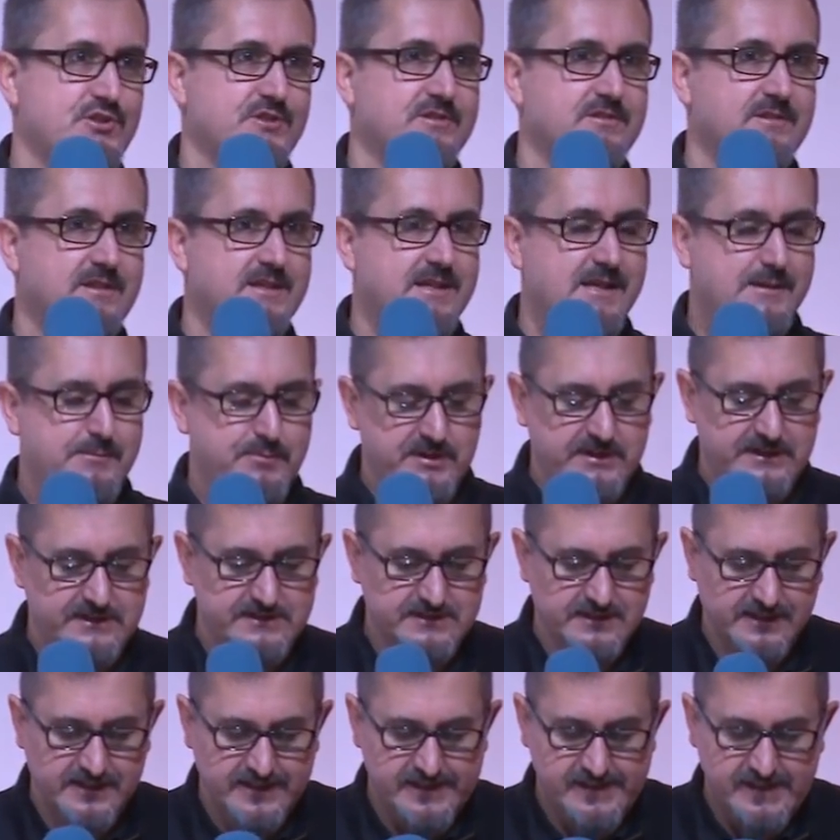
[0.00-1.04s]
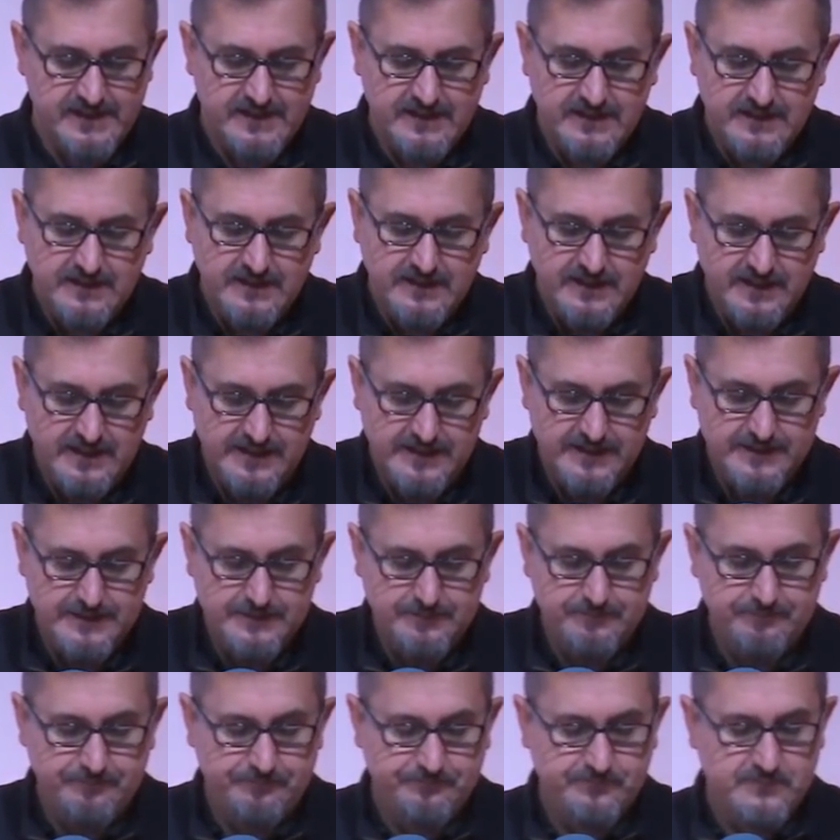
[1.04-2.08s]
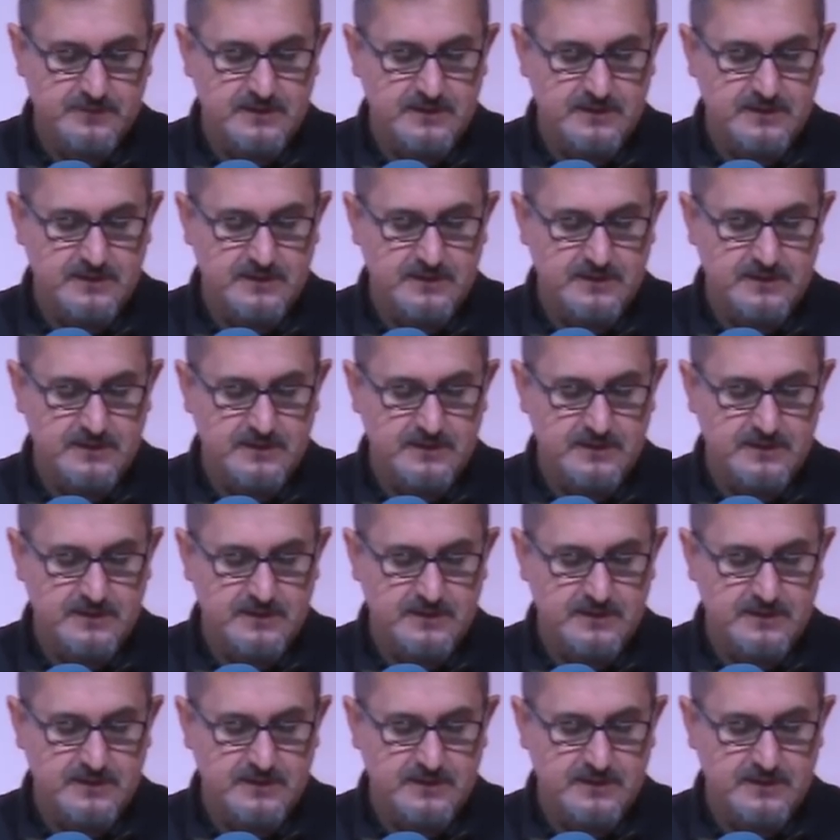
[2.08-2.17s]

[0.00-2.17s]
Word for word: and companies. Um,